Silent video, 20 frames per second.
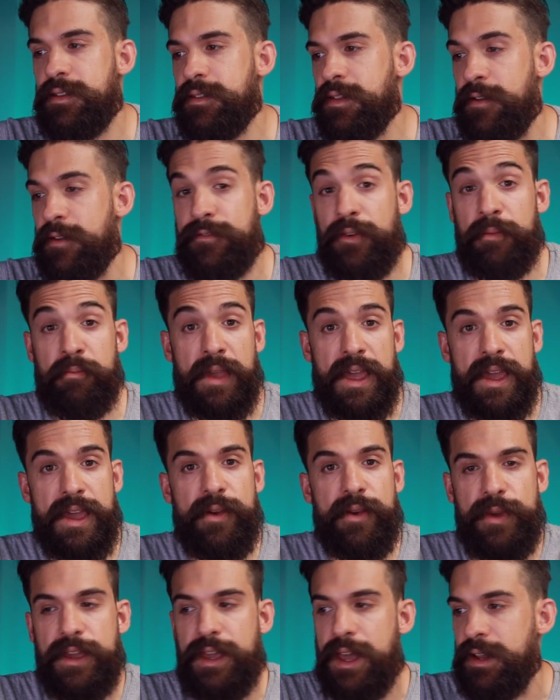Now from
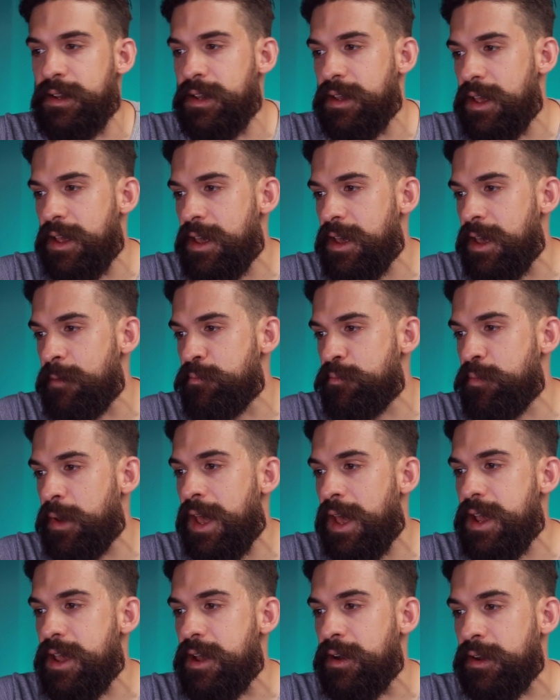here we can
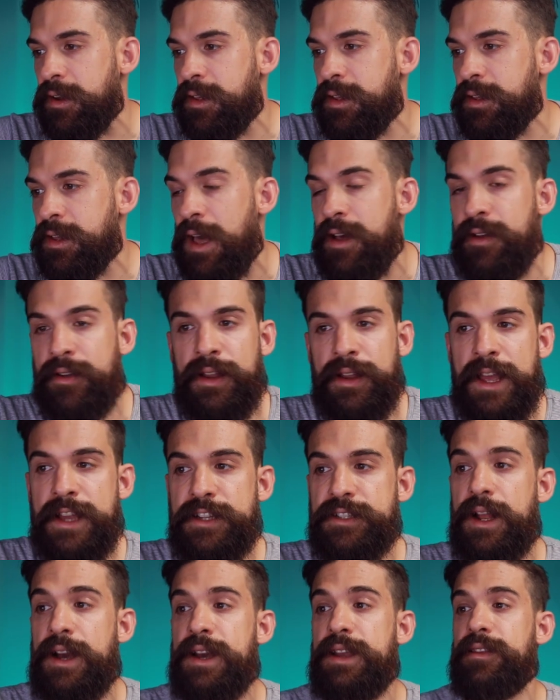apply a
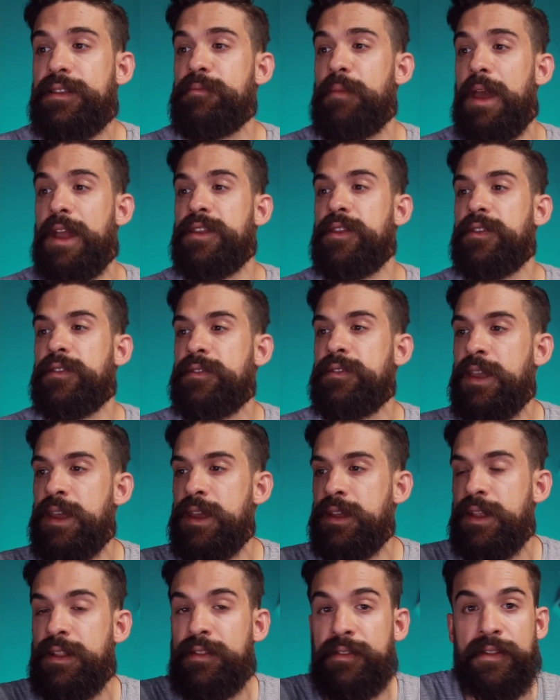calculation item and you
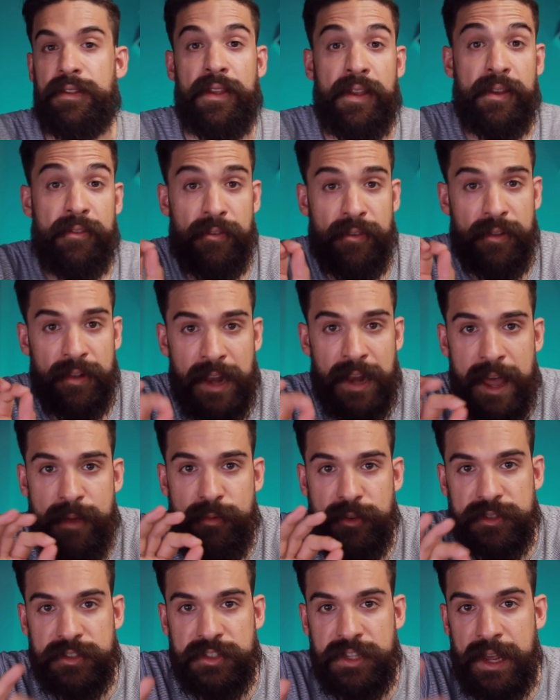see that the
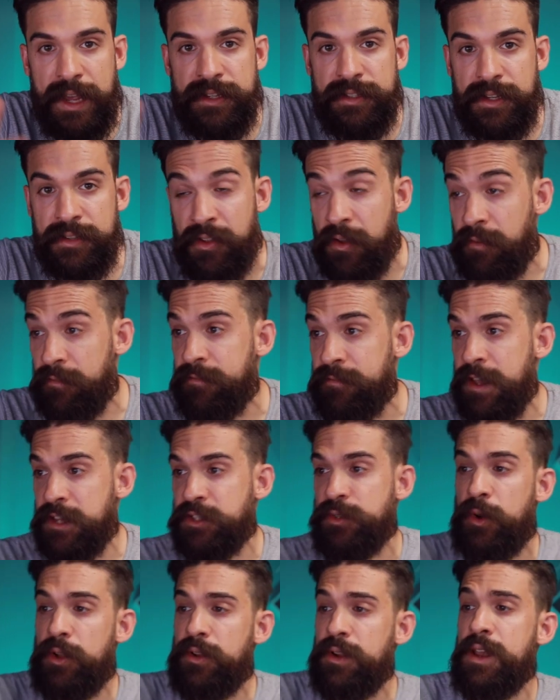labels change in the
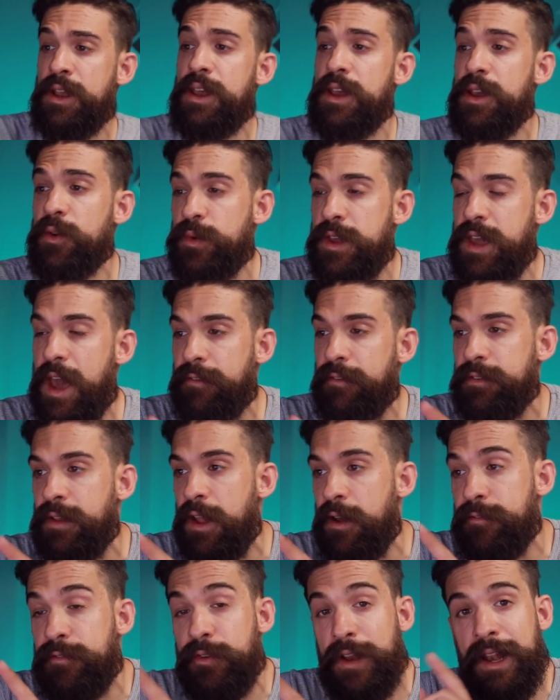visual. We have
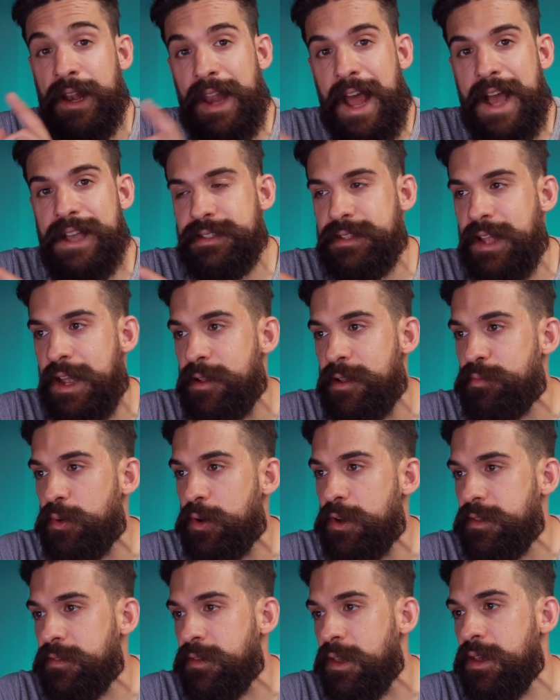now for the last data
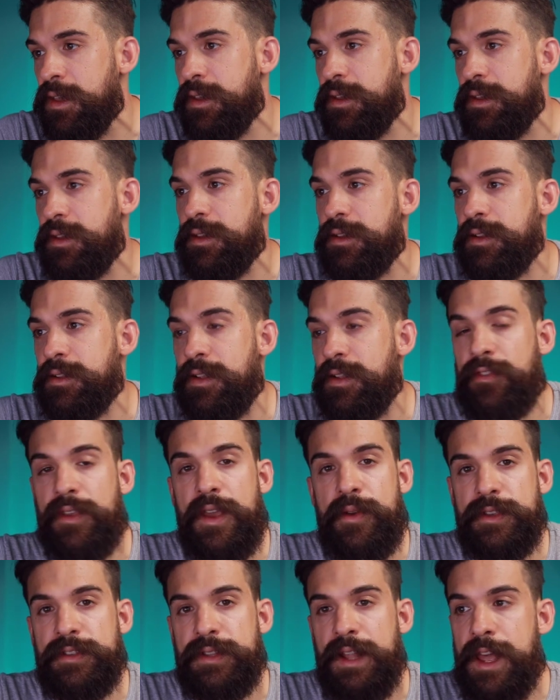point, the
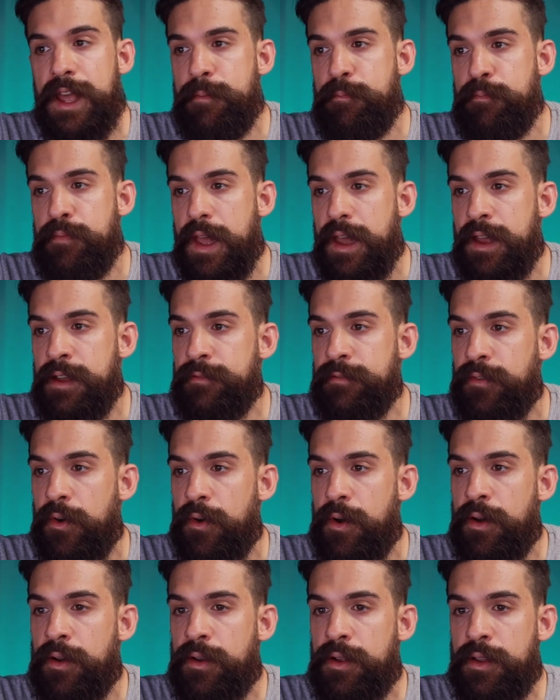series name, and
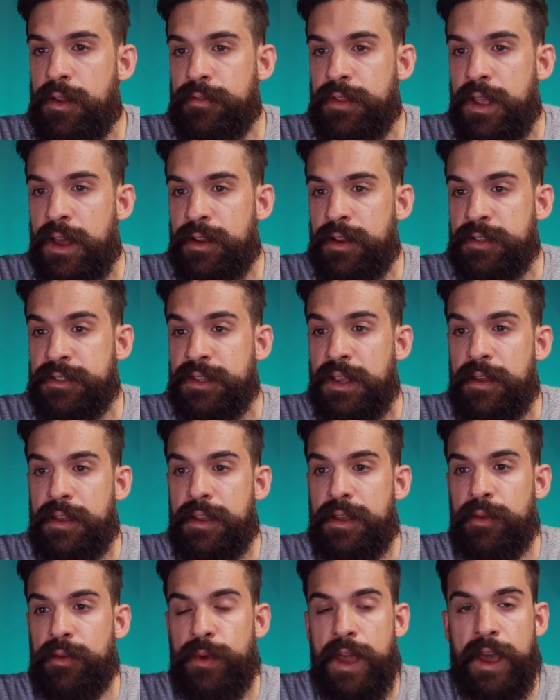for all of the others,
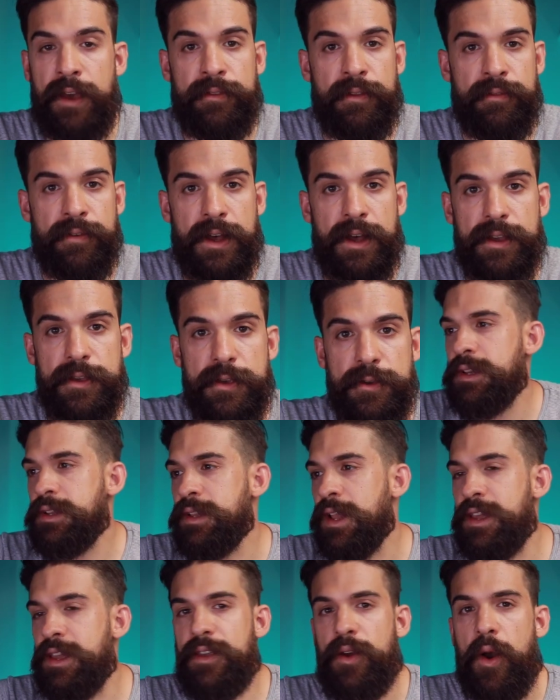we have the value.
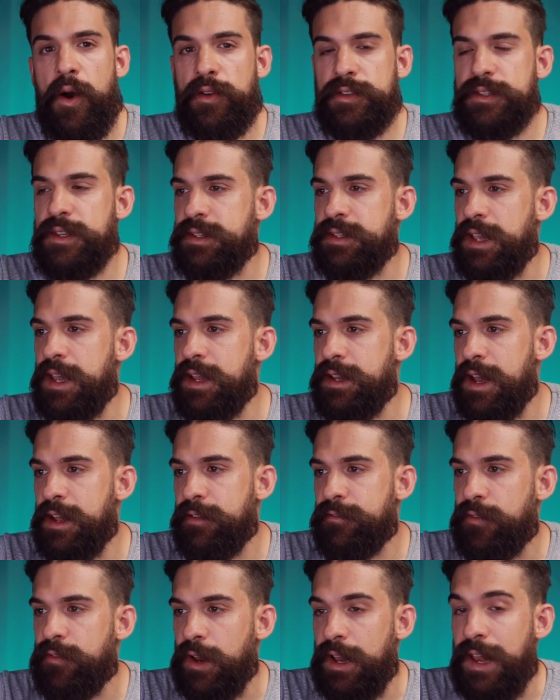Now you also see
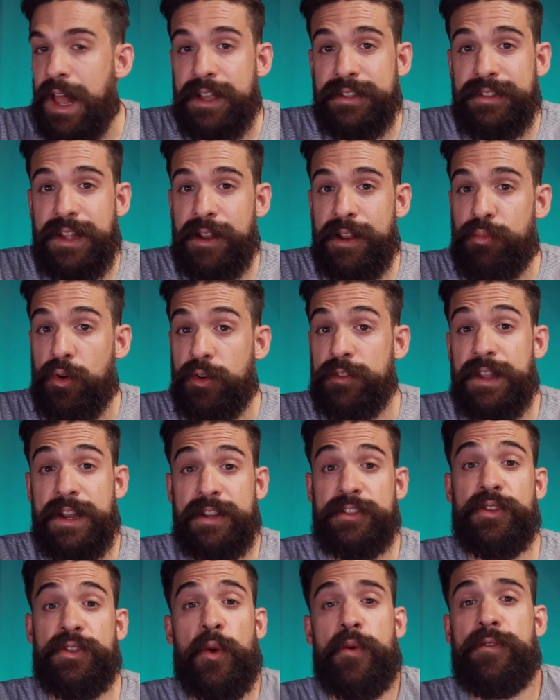that for the last data point,
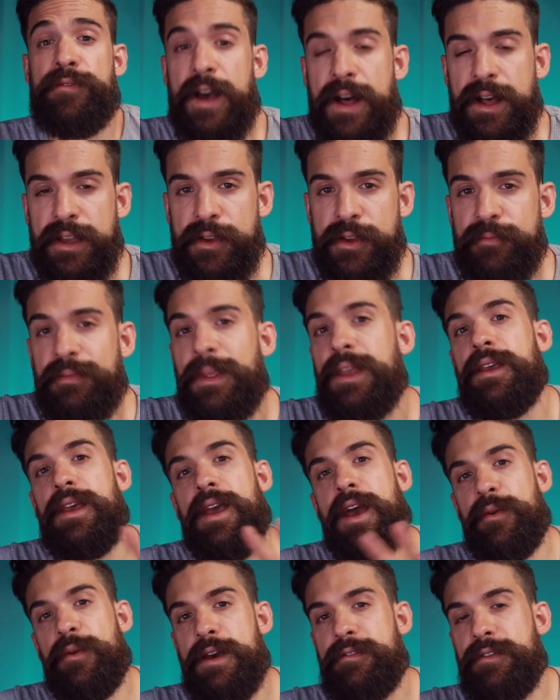there's no value.
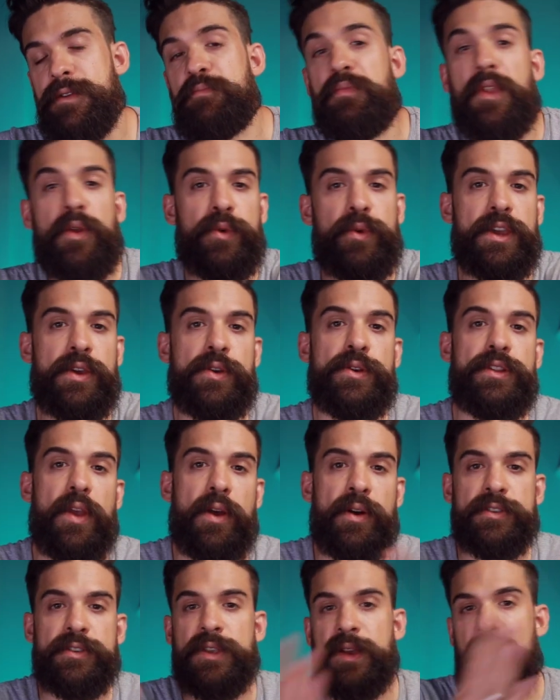However, we could
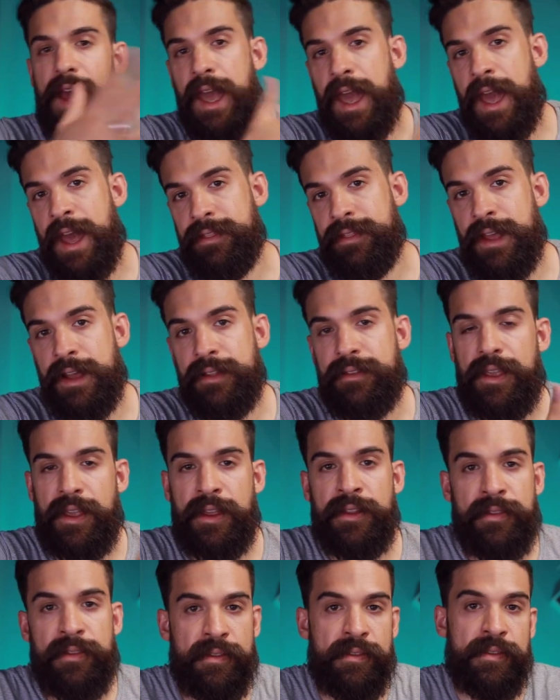also add that
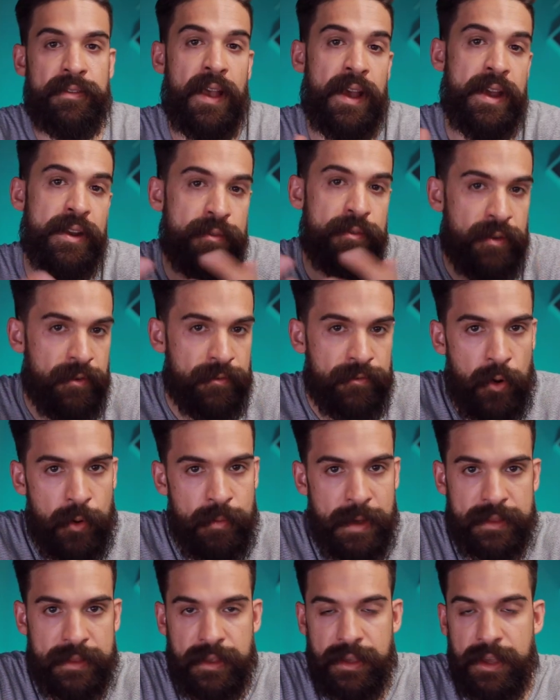inside of a
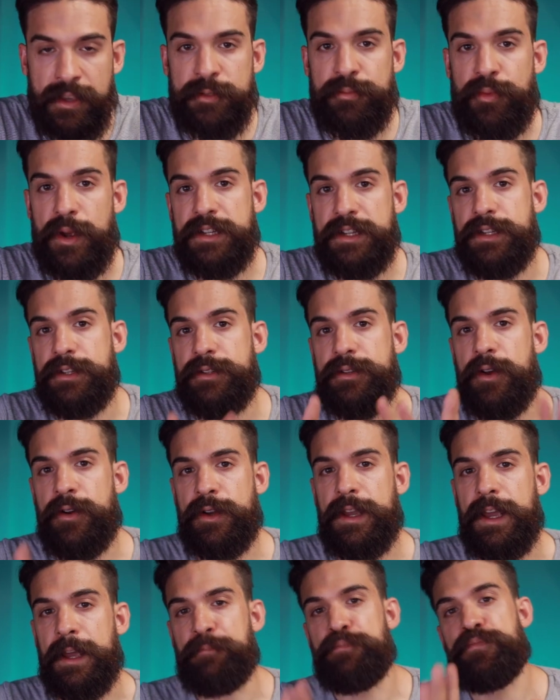formatting expression.
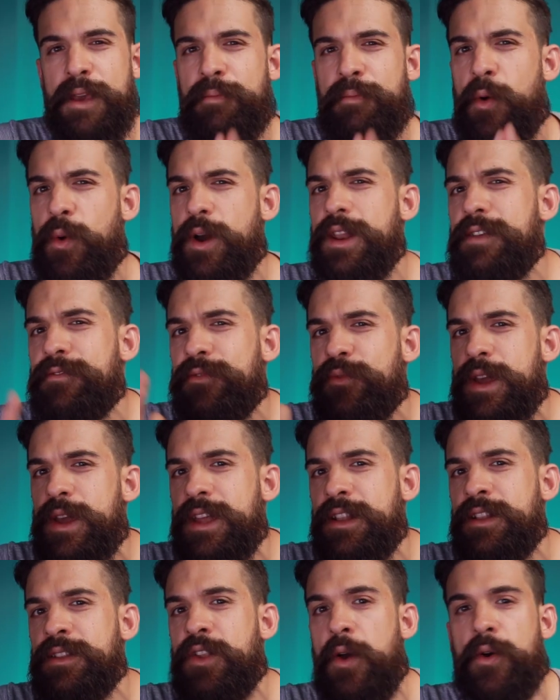Okay, but what if
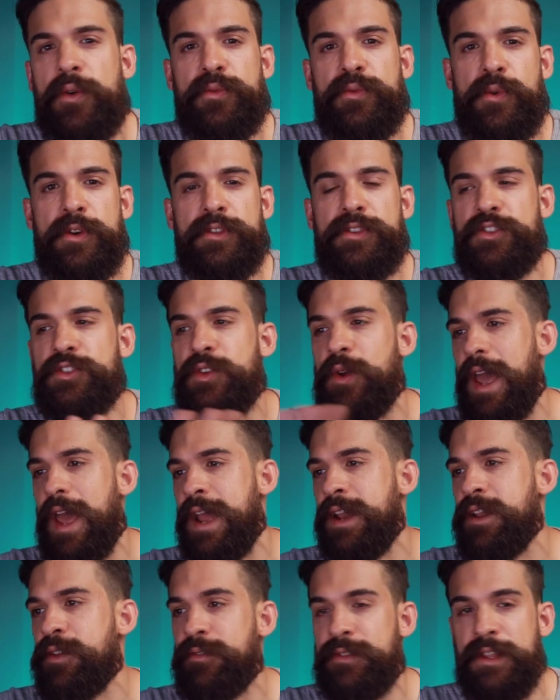we don't want to show
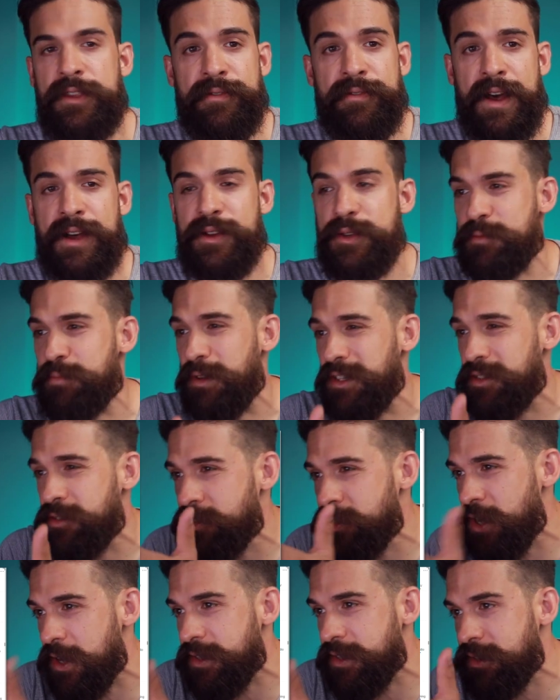any of these values, but
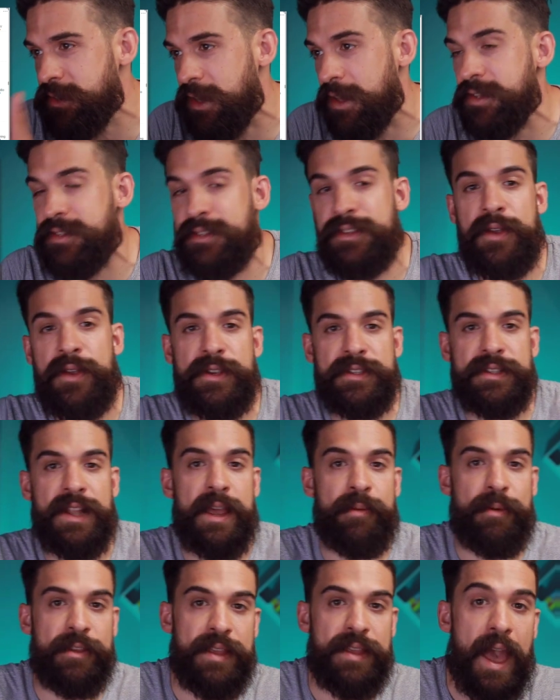just the series
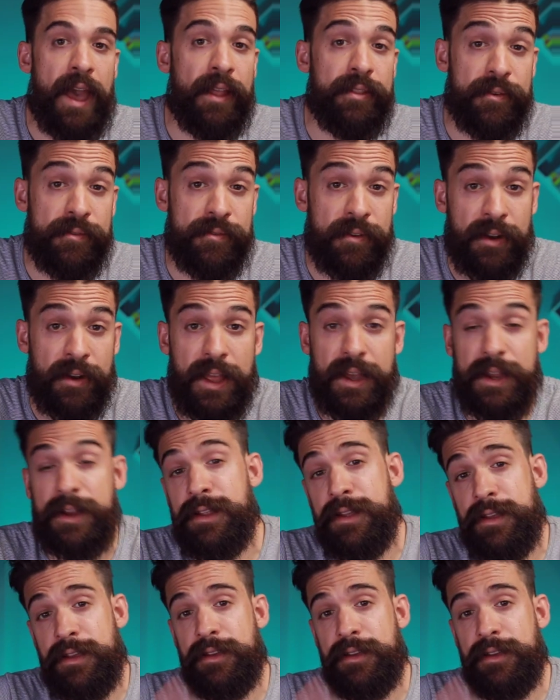name at the end of our line?